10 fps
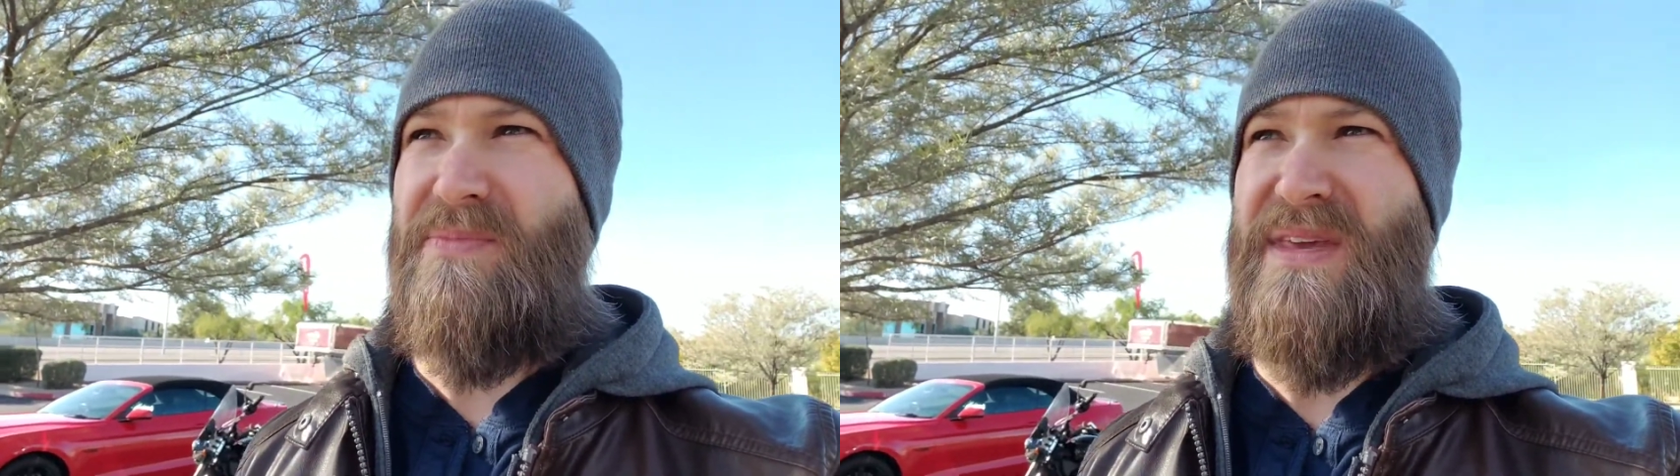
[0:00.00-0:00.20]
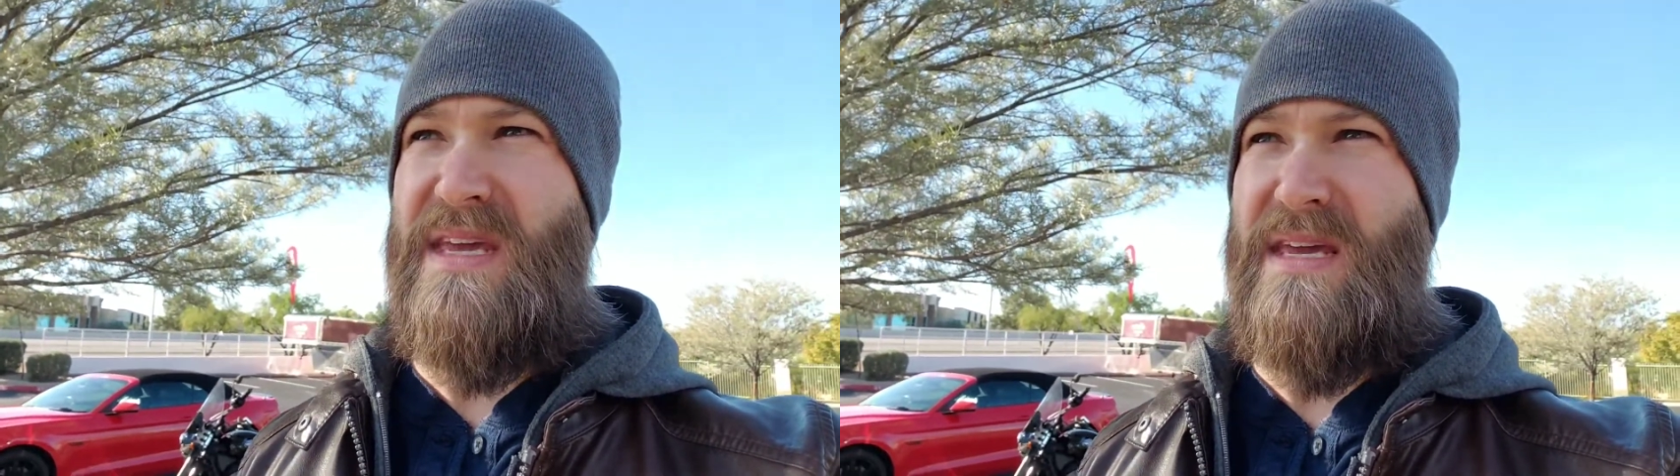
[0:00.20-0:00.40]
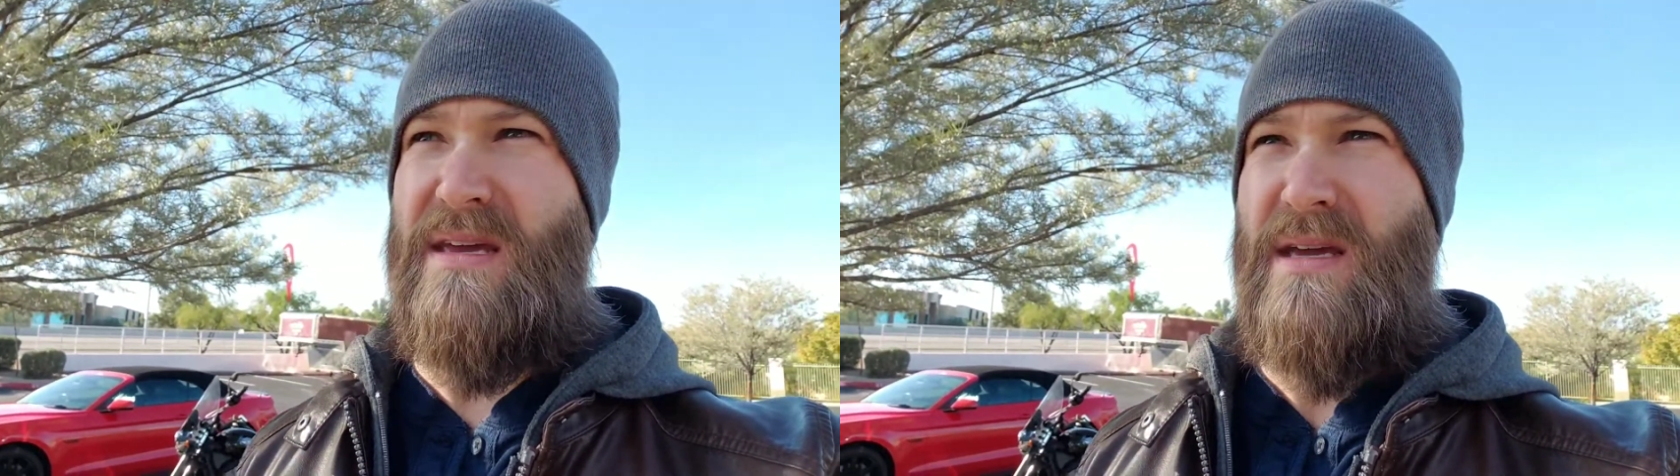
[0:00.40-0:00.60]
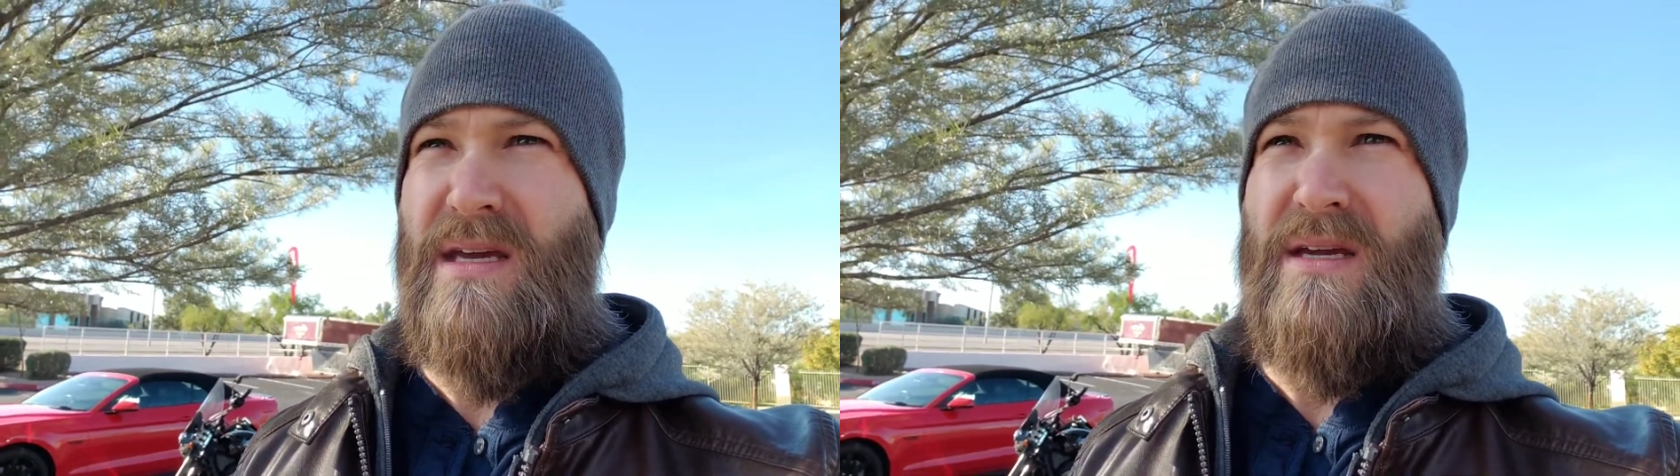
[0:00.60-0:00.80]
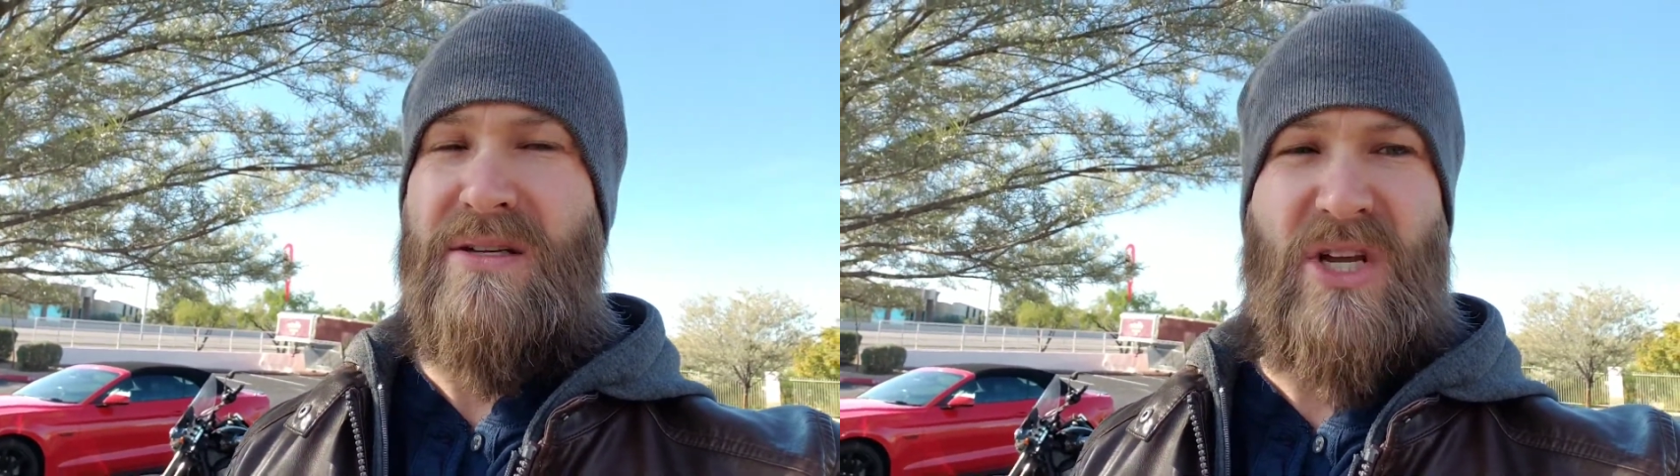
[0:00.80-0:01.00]
The
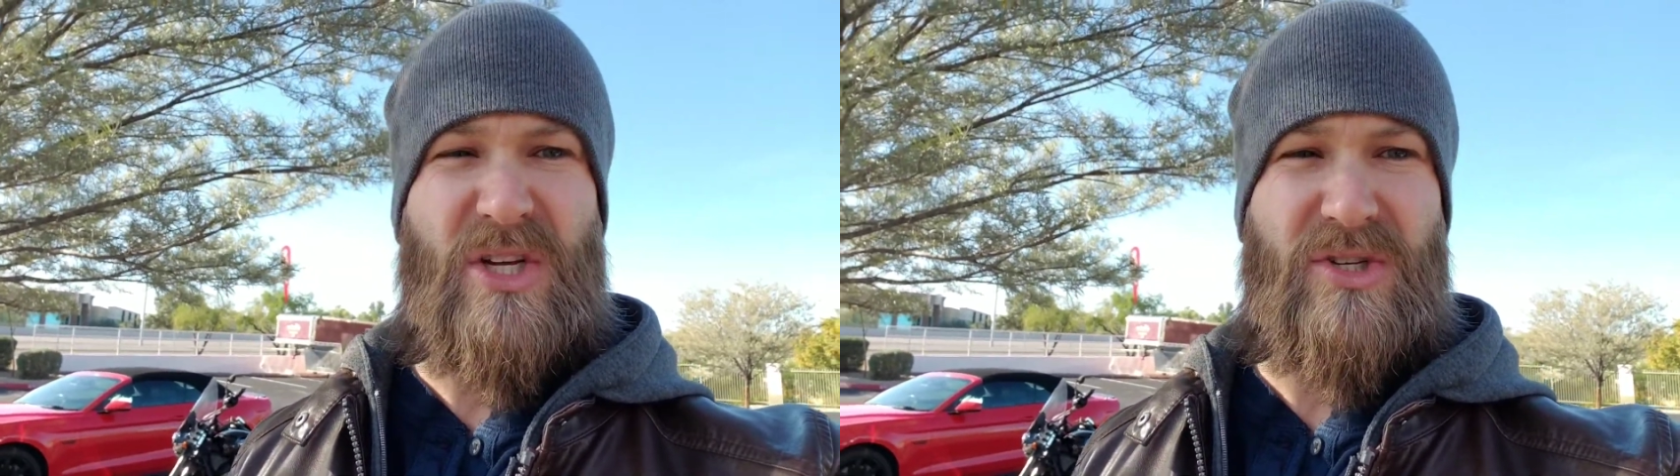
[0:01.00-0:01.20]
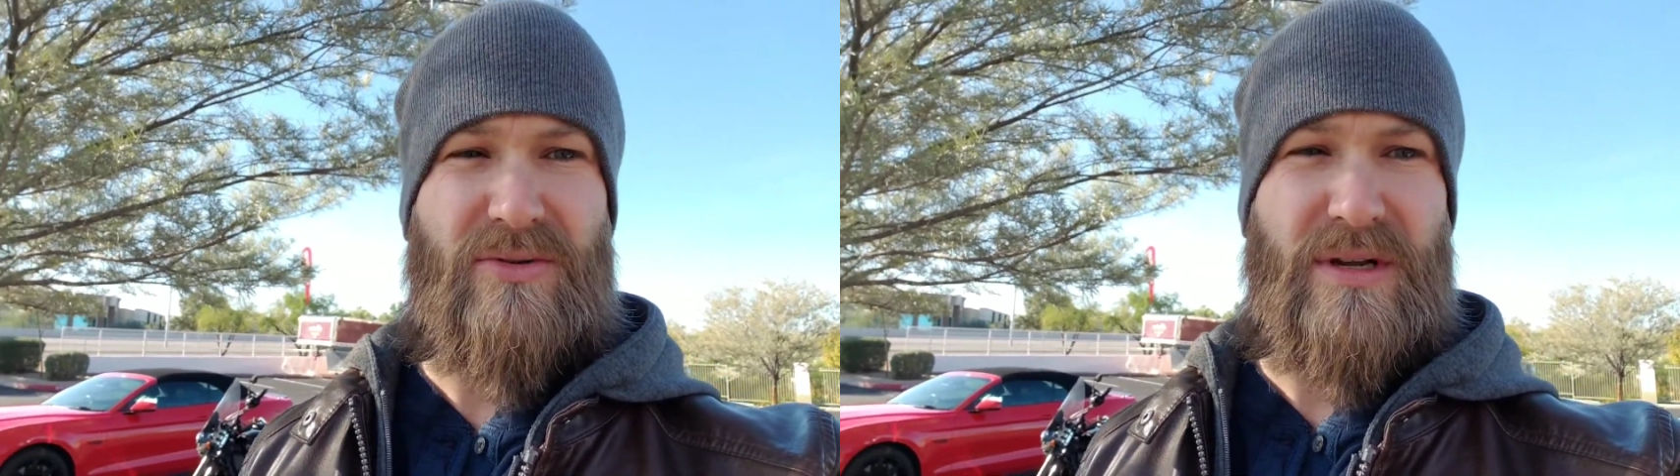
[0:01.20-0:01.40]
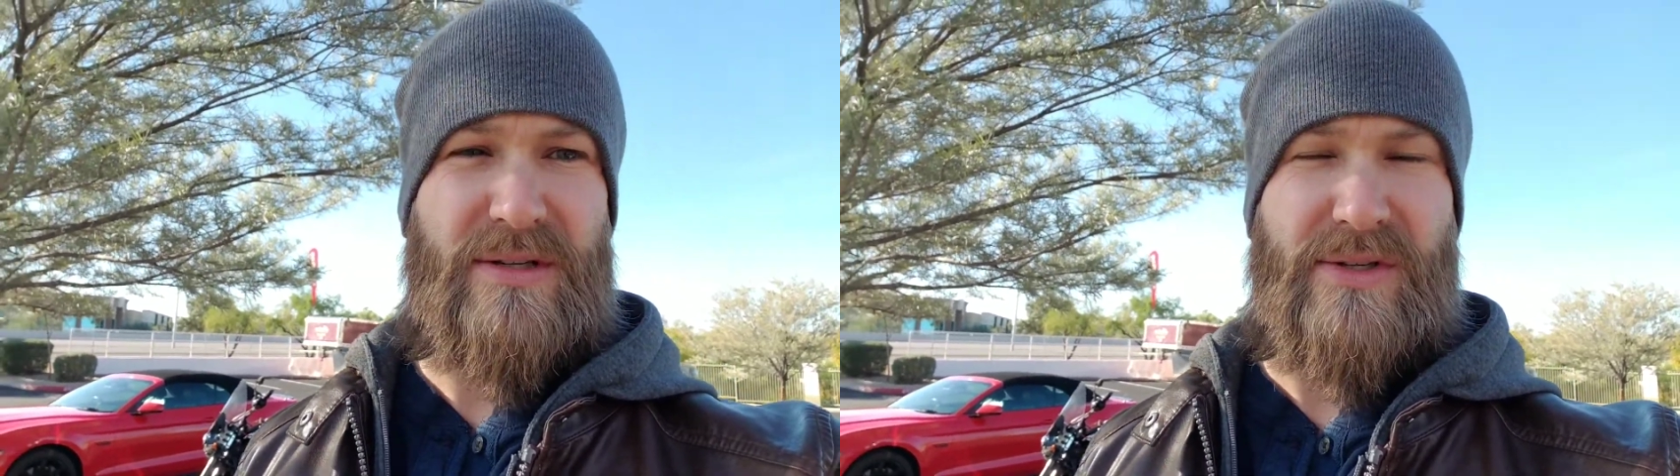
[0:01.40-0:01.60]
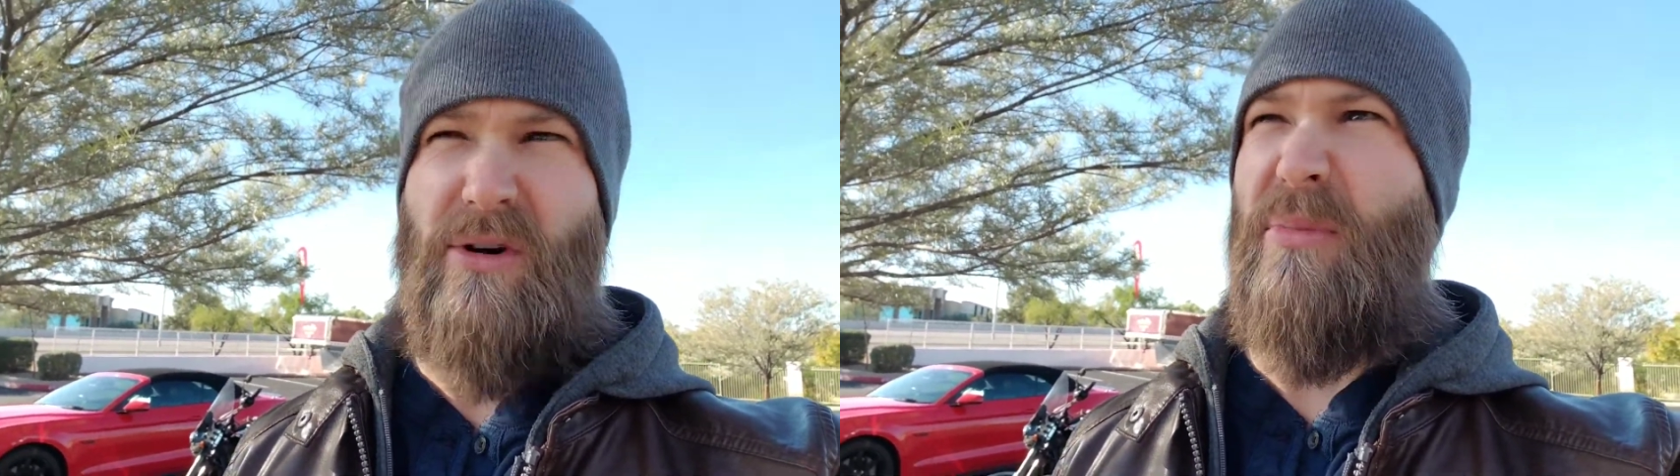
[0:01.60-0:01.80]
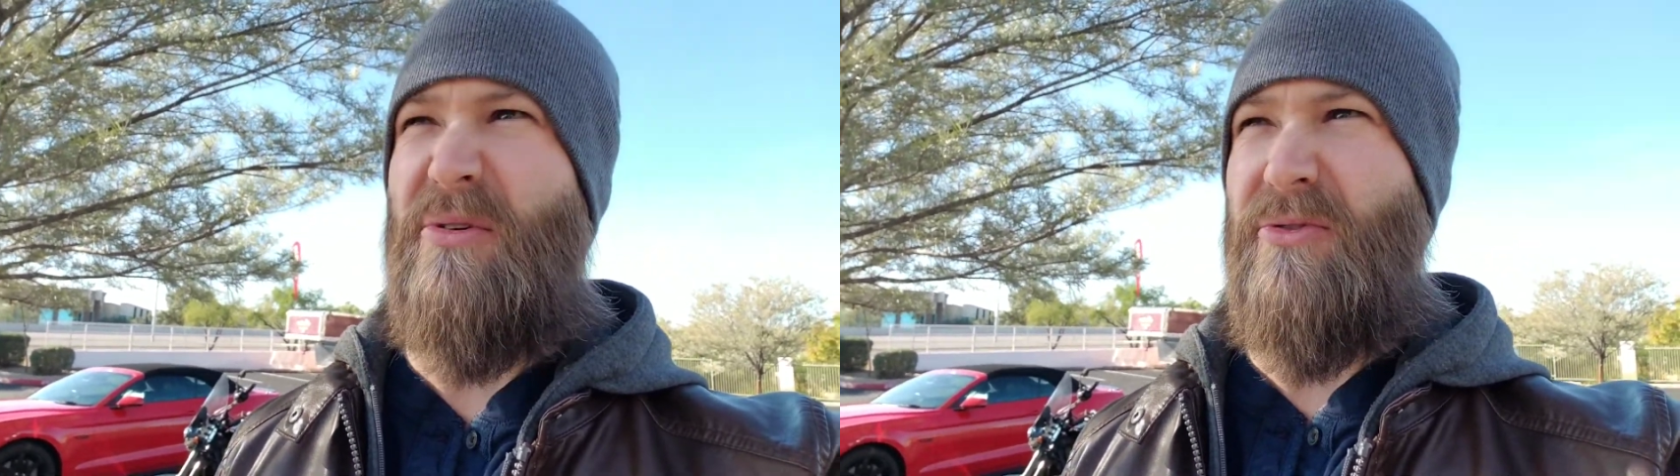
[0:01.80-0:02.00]
touchscreen is a
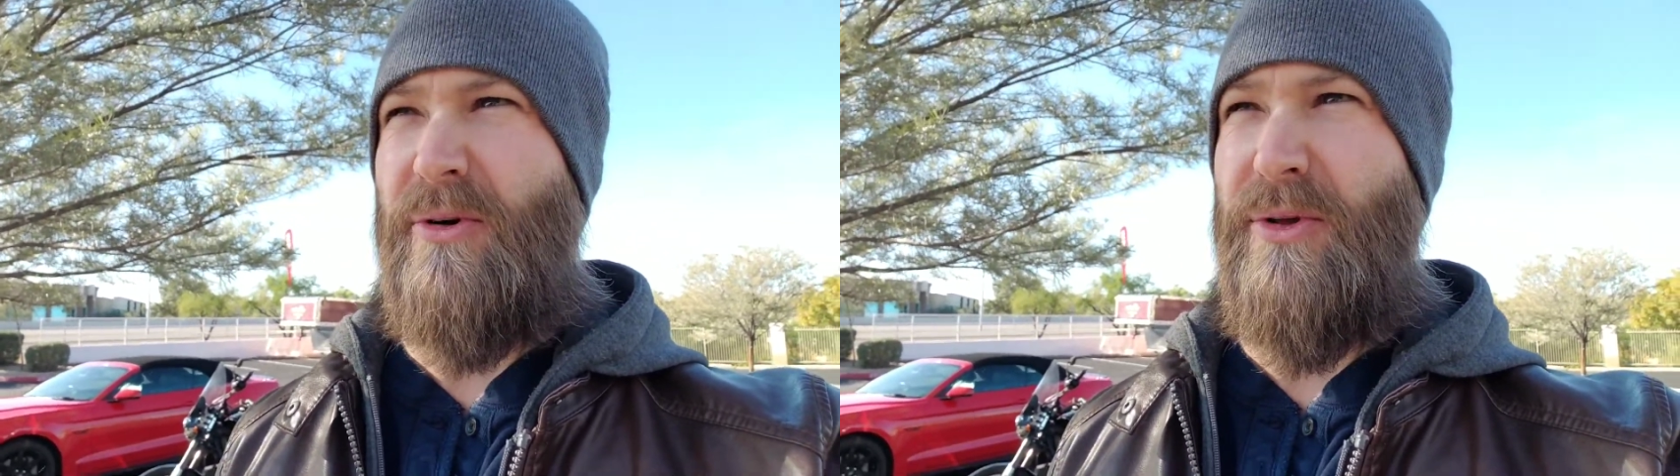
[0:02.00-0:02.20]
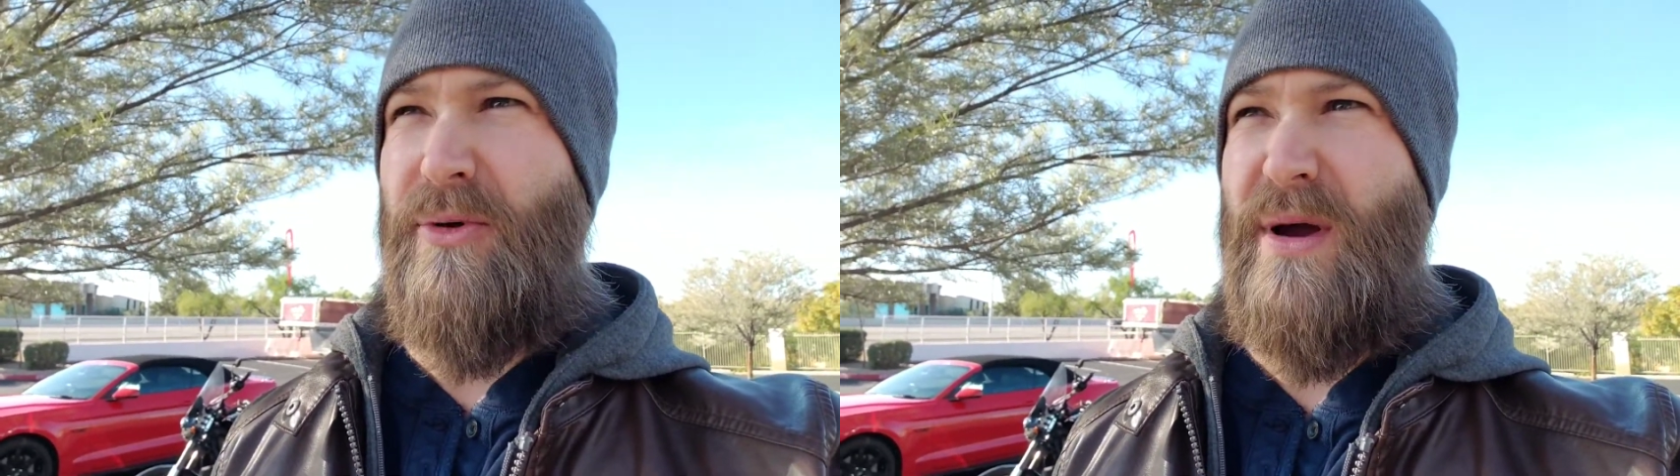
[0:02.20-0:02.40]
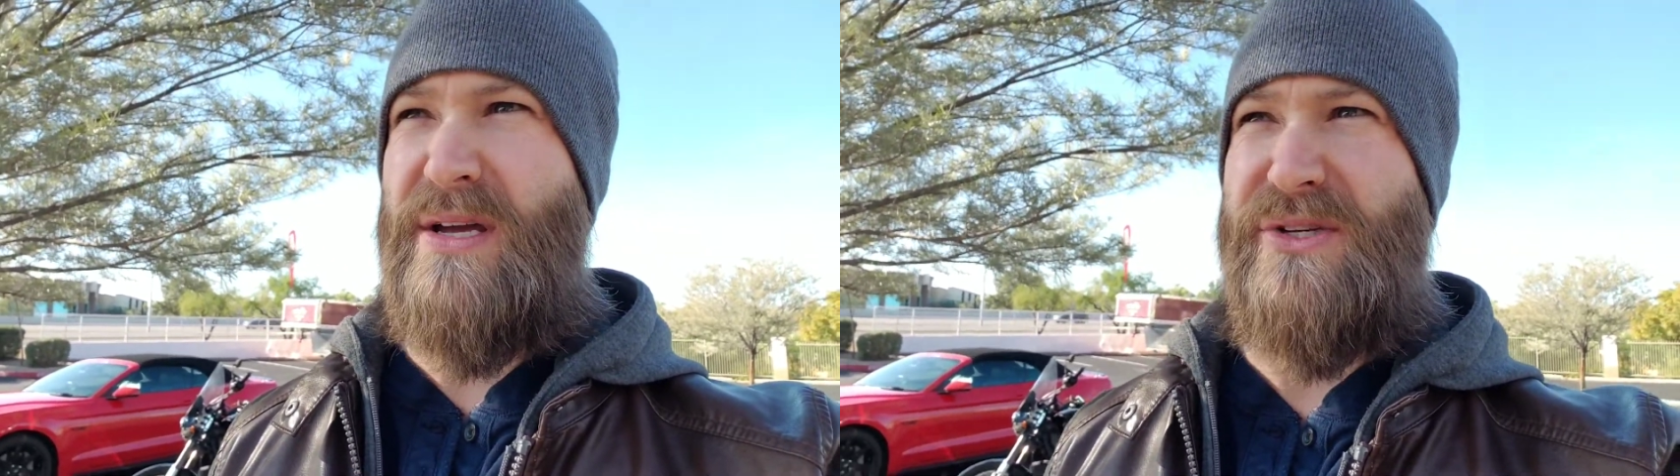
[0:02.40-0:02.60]
little bit further away,